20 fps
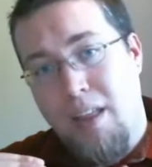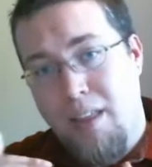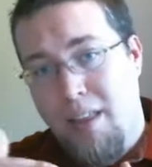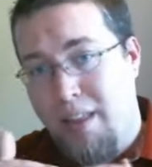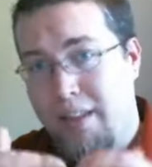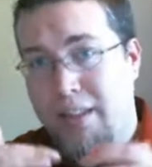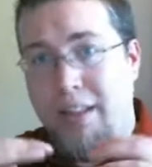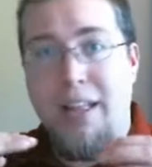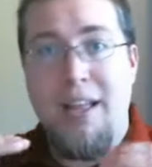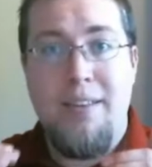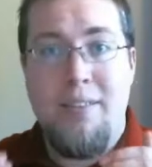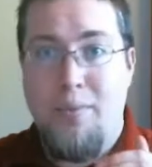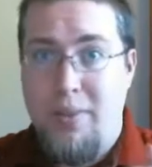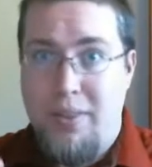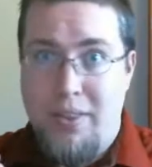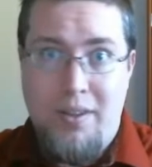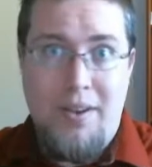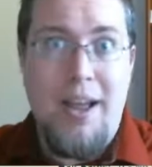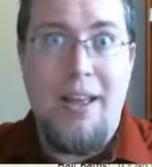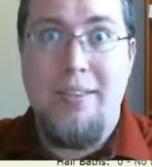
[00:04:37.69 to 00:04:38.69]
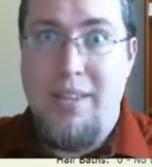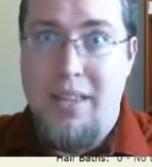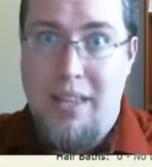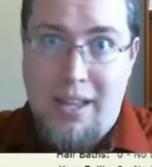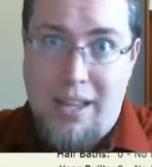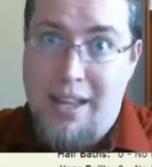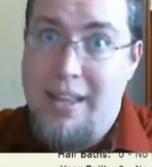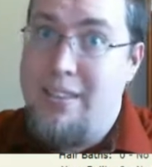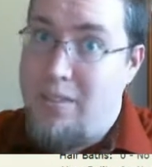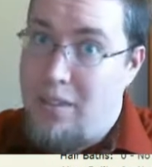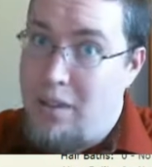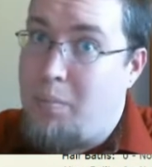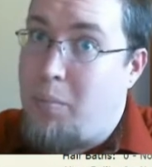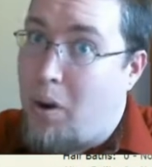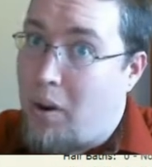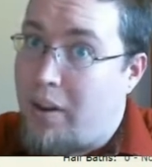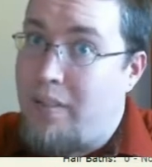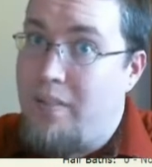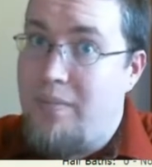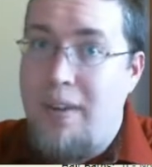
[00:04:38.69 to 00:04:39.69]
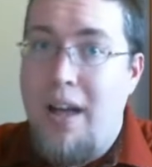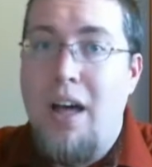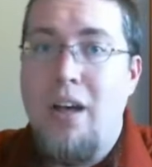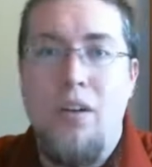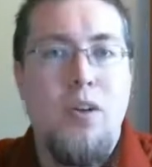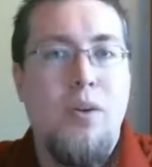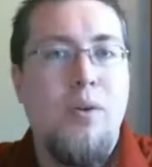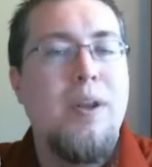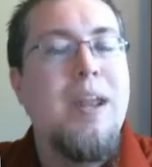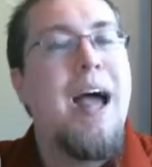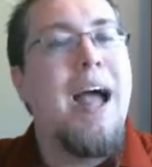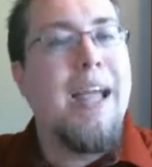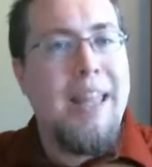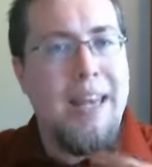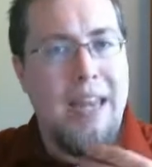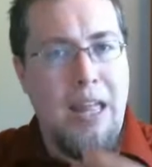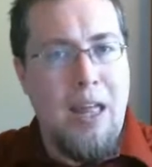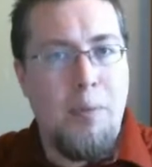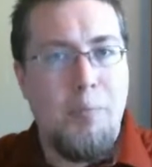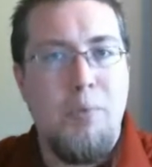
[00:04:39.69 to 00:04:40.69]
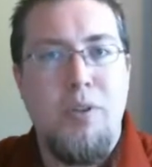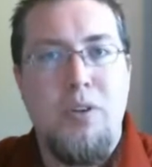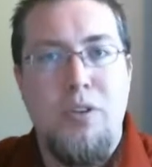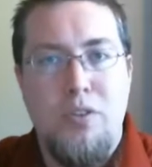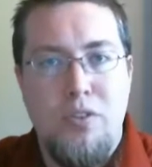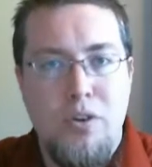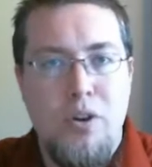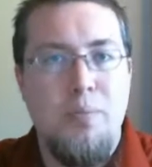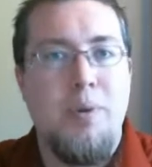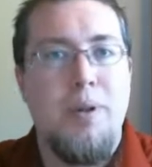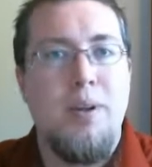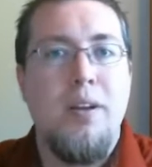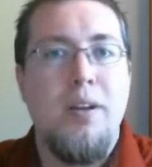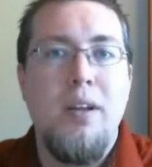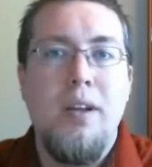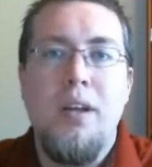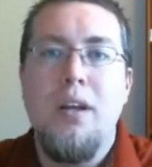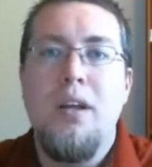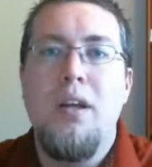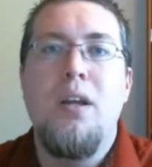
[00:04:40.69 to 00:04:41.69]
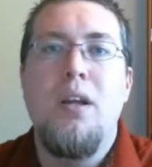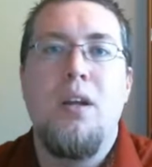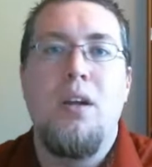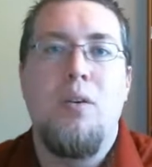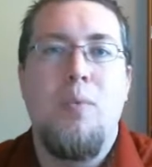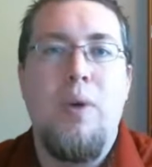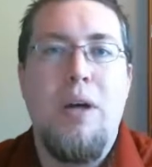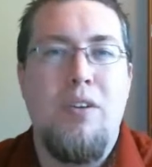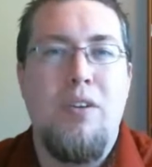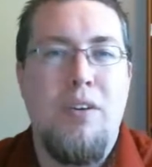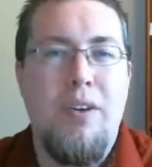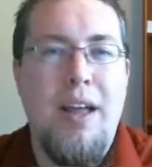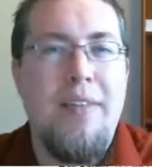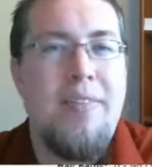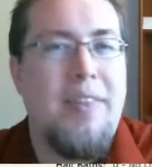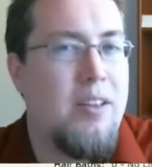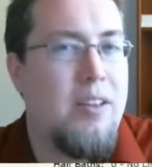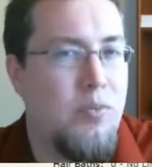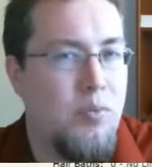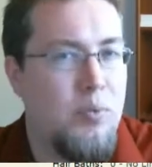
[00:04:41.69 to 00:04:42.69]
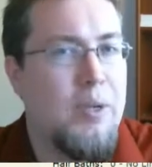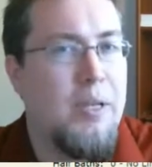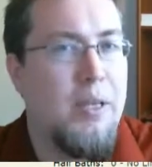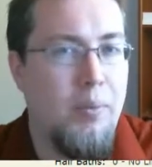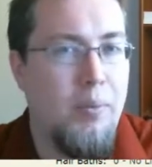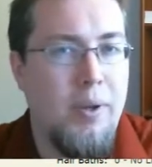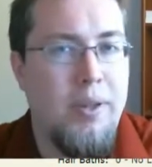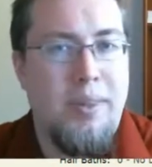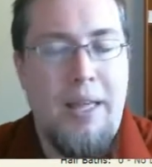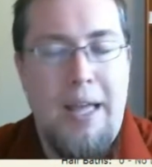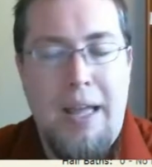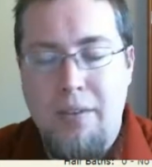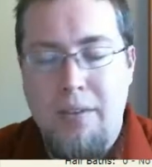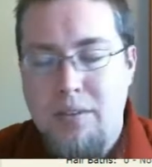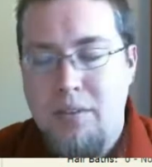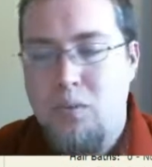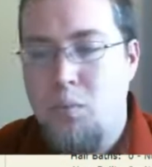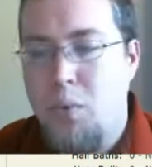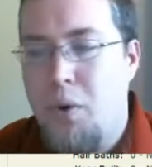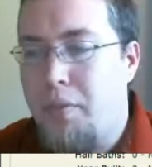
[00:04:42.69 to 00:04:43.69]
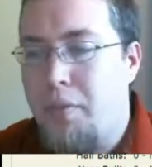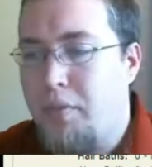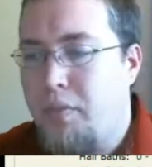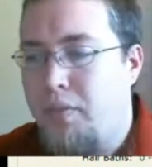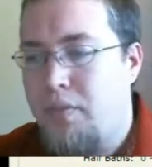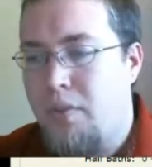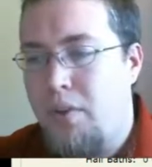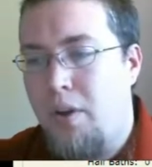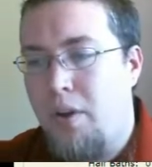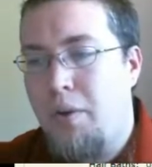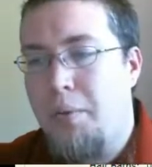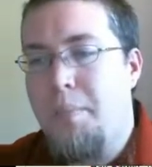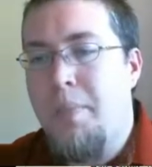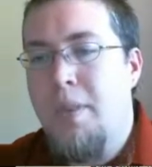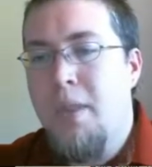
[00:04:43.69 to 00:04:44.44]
unless what they're asking is the market value, and I can help you determine whether or not that's really what the house is worth. So,